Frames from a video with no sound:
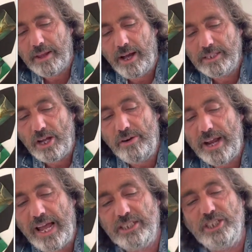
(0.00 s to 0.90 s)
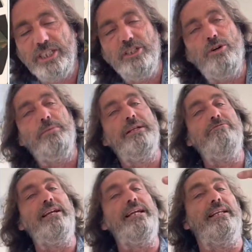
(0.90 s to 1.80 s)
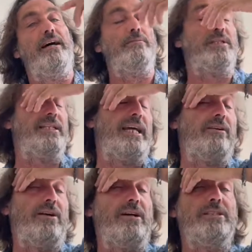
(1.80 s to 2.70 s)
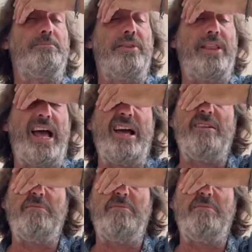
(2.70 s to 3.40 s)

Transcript: I don't actually normally read upside down cards, but that,